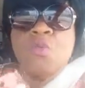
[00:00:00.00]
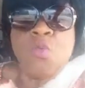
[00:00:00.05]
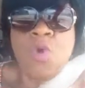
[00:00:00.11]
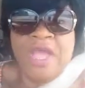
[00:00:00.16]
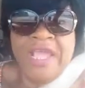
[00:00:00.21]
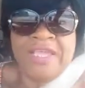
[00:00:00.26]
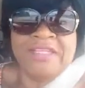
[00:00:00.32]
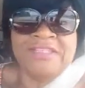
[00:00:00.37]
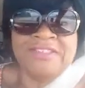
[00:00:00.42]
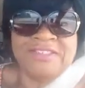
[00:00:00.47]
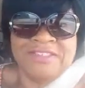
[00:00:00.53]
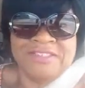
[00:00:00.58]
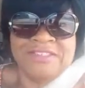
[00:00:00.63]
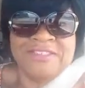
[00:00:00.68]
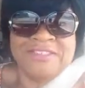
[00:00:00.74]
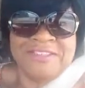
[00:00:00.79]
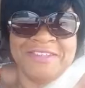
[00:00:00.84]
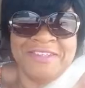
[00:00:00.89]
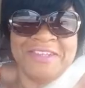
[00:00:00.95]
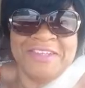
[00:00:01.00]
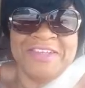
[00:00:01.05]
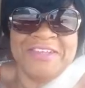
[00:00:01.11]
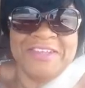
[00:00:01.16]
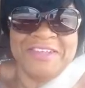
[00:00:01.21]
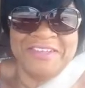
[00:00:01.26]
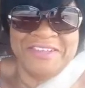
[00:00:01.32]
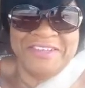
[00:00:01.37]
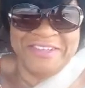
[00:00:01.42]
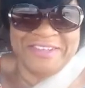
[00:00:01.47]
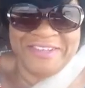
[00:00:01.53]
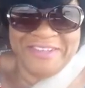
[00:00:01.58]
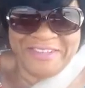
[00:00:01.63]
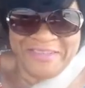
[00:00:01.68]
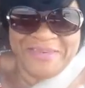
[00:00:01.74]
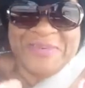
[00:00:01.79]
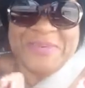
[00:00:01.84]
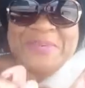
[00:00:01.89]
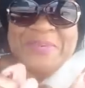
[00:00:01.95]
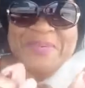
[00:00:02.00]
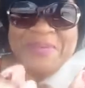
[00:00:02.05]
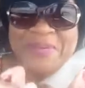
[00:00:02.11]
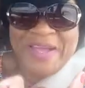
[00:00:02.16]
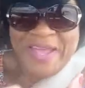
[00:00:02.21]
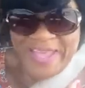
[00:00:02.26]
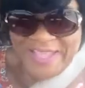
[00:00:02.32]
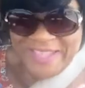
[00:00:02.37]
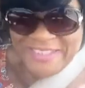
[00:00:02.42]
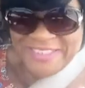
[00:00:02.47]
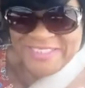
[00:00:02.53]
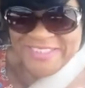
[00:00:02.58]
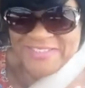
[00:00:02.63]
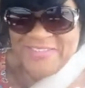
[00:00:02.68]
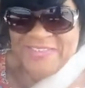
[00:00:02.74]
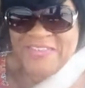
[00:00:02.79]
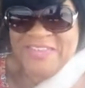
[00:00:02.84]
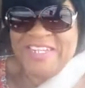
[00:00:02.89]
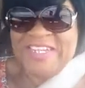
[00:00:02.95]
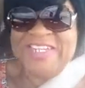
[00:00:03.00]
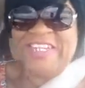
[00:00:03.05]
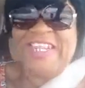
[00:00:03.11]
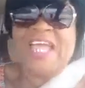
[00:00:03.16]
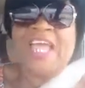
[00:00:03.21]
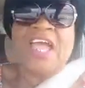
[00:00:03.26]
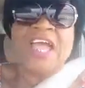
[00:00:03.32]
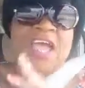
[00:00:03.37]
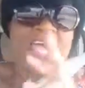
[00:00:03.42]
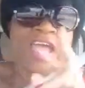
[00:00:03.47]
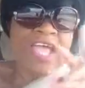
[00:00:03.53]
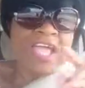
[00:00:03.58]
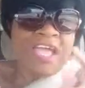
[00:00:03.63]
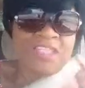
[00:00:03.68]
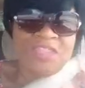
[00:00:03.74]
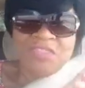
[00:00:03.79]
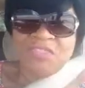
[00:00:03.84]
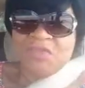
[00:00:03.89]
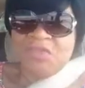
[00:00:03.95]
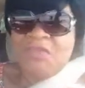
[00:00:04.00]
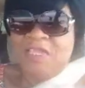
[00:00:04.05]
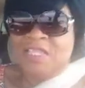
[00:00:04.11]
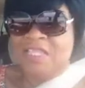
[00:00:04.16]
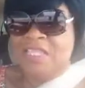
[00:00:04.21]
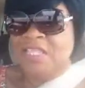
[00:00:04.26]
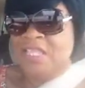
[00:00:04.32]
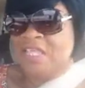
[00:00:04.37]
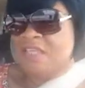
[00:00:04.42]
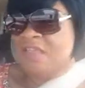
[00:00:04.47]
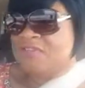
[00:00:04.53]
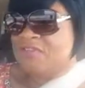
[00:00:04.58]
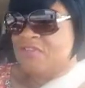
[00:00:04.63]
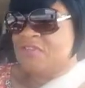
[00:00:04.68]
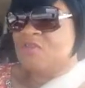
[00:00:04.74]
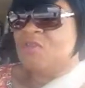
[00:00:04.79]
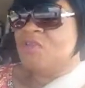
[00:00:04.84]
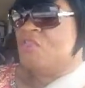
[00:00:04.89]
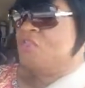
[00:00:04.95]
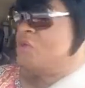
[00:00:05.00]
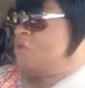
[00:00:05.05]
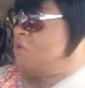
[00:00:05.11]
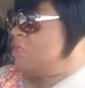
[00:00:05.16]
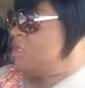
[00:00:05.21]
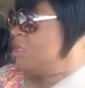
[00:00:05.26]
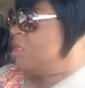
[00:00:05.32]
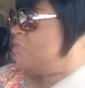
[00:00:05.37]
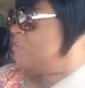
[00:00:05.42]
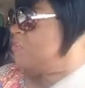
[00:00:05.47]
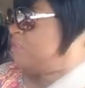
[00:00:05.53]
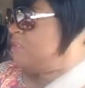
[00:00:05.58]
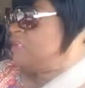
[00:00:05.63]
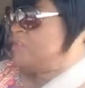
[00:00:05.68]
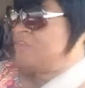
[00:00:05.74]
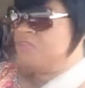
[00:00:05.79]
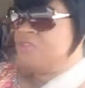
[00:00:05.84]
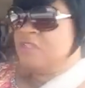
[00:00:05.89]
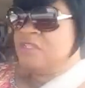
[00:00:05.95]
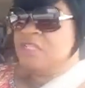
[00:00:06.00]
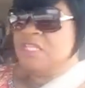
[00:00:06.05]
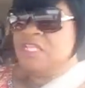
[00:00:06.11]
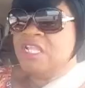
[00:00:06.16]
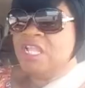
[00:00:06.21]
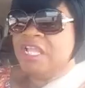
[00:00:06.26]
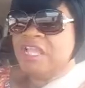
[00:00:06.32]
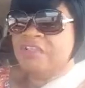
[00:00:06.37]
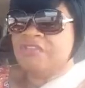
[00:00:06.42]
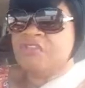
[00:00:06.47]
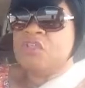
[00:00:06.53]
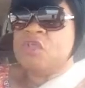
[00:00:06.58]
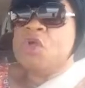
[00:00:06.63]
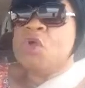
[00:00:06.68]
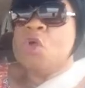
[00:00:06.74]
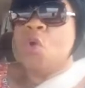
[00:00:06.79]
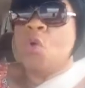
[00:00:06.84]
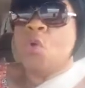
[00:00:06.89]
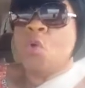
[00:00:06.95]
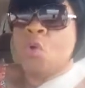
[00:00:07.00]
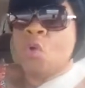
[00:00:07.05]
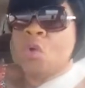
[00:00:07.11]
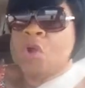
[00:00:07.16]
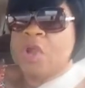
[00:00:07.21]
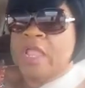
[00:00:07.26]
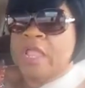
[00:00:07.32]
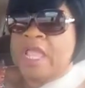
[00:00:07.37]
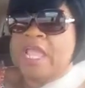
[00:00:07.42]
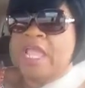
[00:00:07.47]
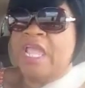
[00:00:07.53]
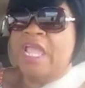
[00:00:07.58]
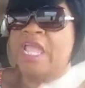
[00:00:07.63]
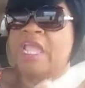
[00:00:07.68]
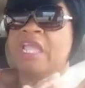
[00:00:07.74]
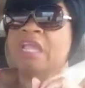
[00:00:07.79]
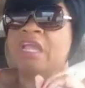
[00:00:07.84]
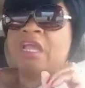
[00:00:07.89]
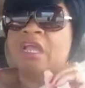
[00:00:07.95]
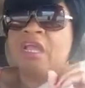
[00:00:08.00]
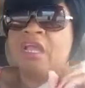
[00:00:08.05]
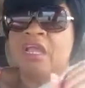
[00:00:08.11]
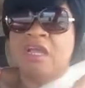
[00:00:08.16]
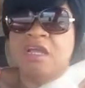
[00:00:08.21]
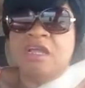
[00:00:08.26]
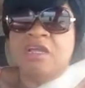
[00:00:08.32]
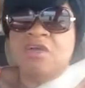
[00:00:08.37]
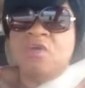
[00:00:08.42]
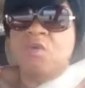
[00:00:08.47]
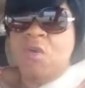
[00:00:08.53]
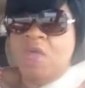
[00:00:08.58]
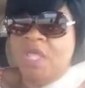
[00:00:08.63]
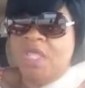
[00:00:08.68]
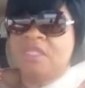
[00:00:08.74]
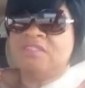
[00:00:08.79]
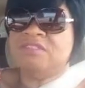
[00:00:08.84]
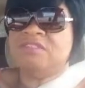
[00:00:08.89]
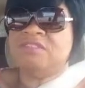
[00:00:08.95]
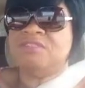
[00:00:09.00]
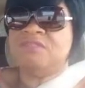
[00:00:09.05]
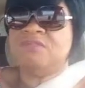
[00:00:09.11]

wait, wait on it, and three, yes. You're either going to get an instantly yes or a wait.